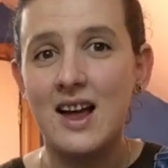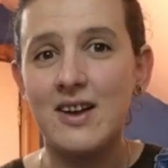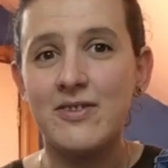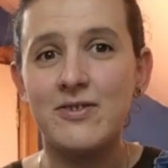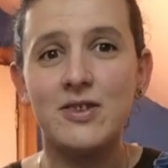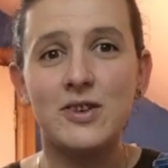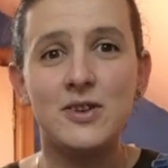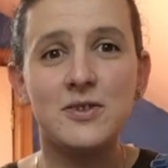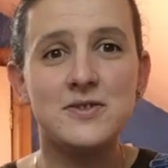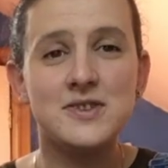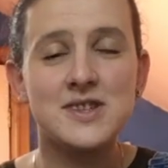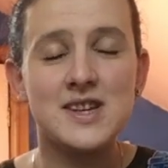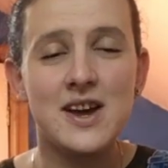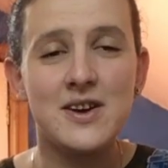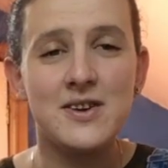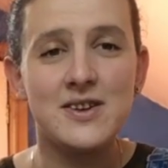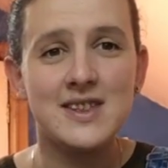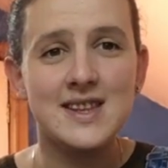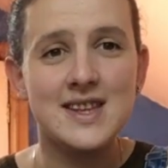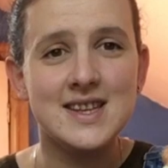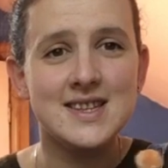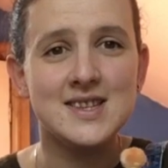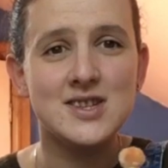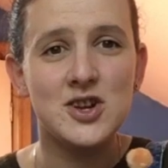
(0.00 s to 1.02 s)
I've loved
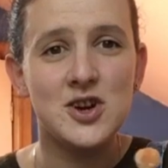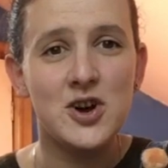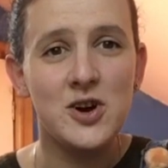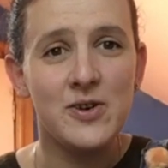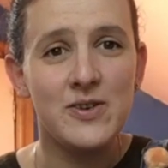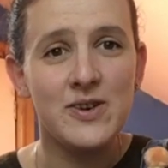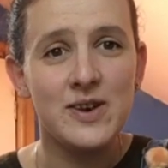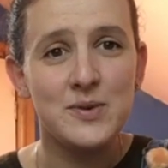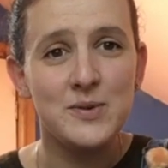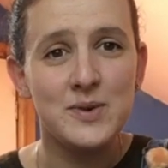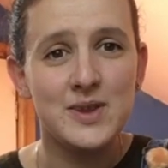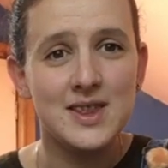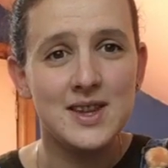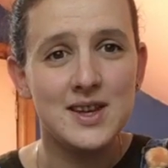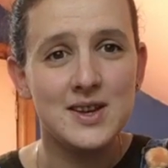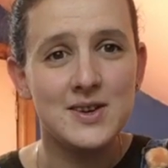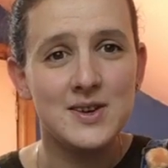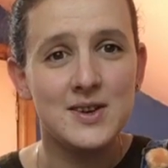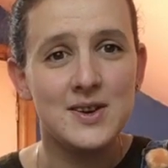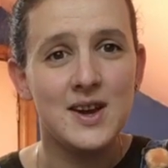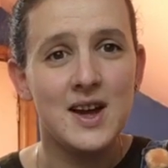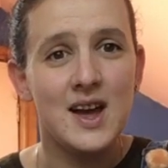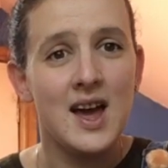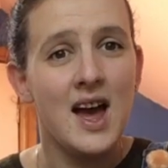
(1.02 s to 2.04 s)
sharing this story with
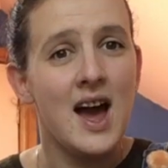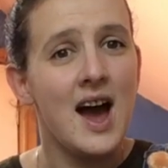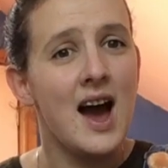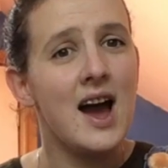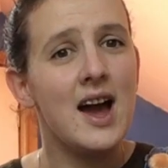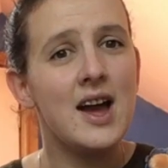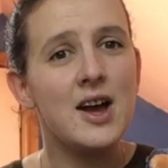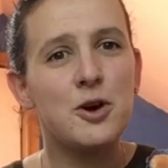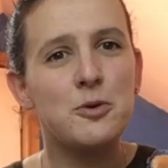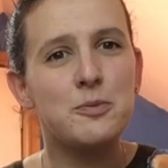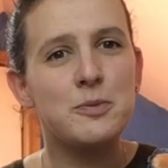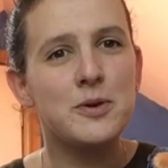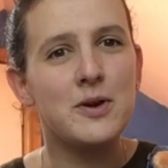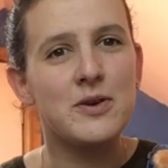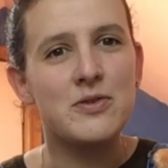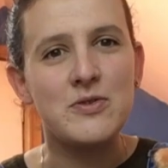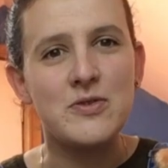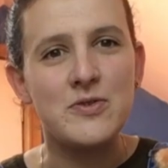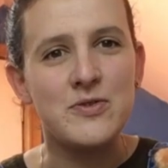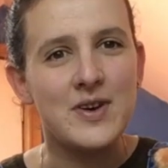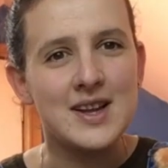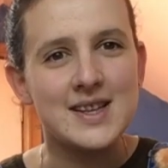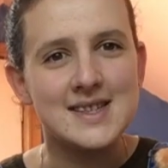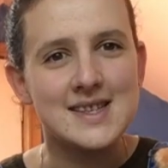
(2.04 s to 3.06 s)
you. I hope you have
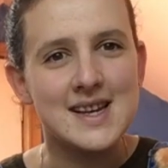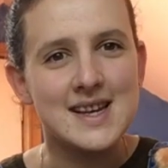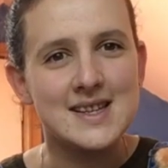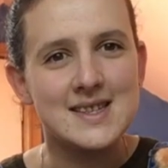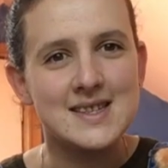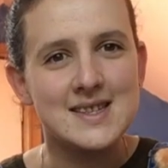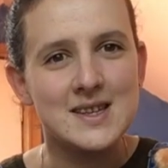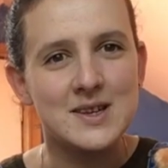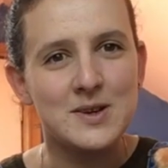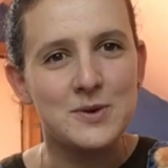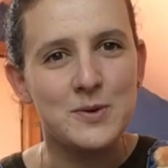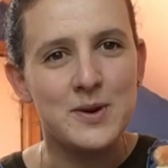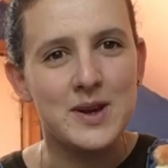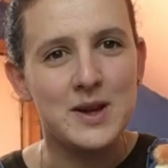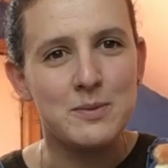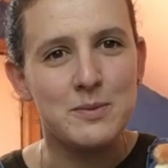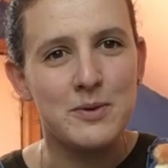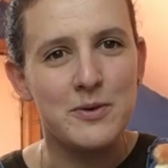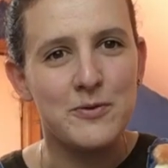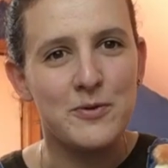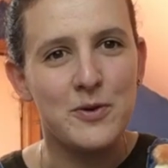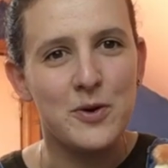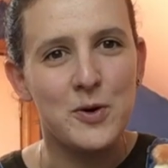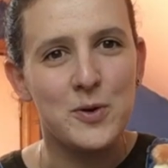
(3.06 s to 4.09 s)
a fantastic week
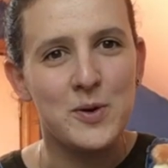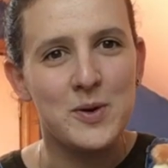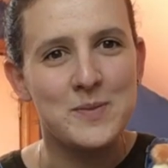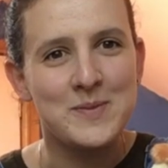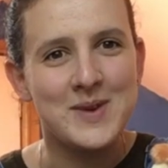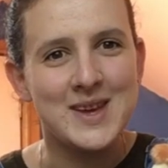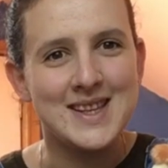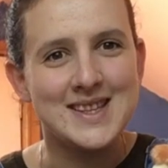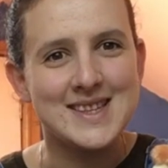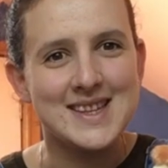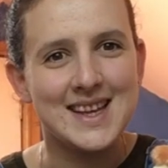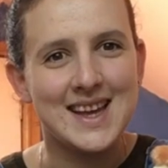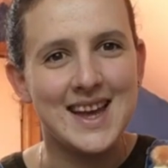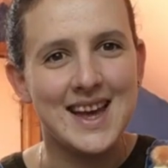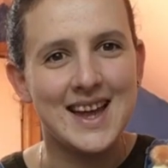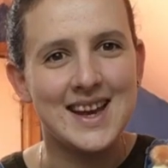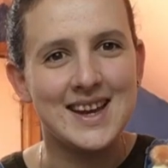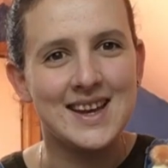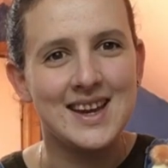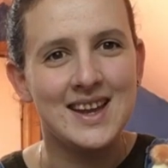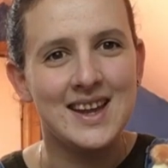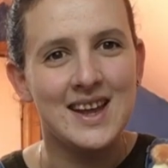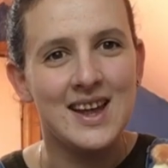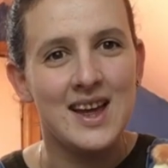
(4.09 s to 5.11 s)
before we meet
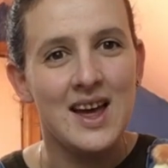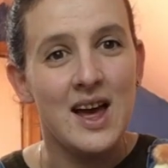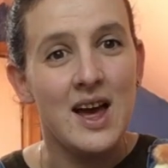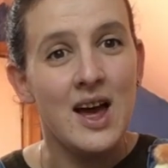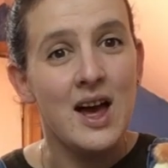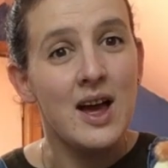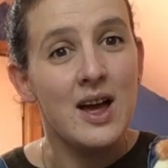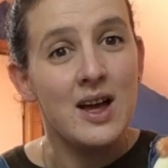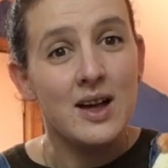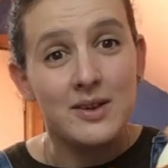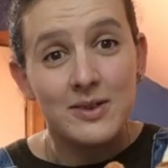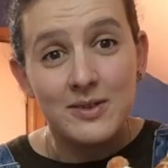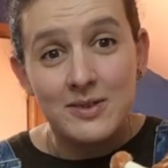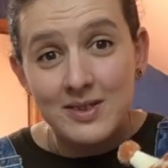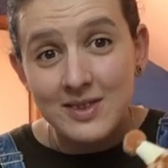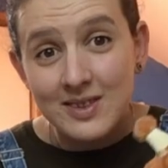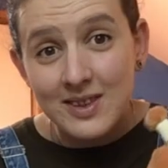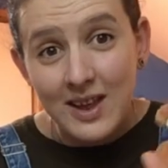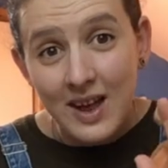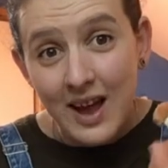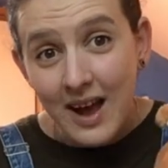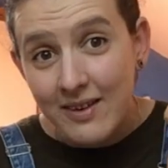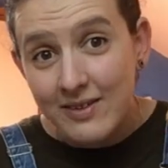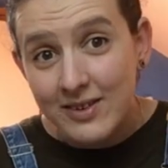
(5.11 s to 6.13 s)
again.
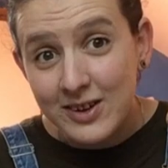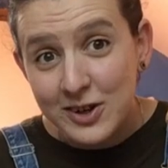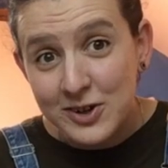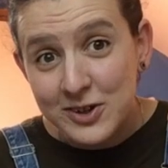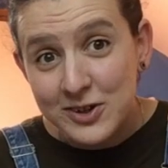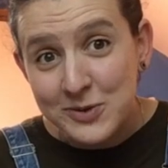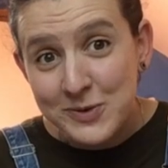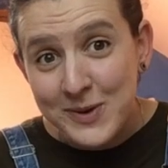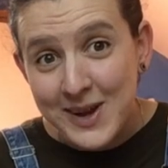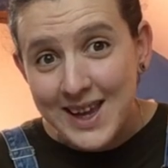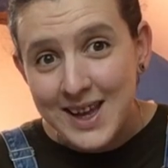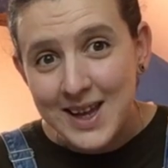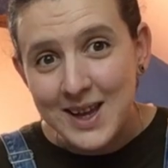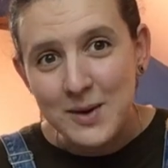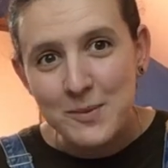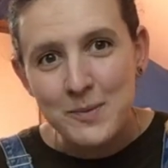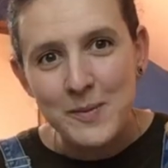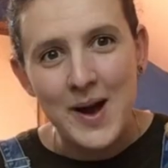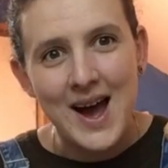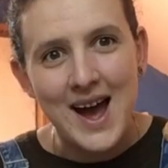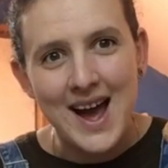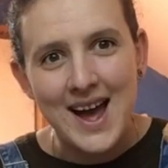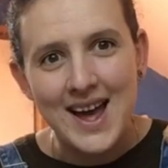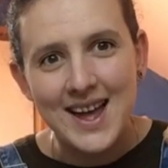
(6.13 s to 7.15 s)
Have a good week.
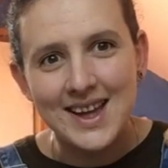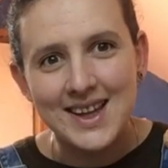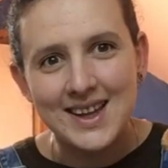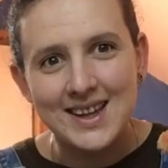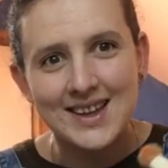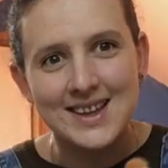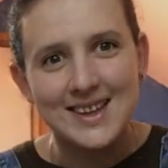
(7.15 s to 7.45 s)
Bye.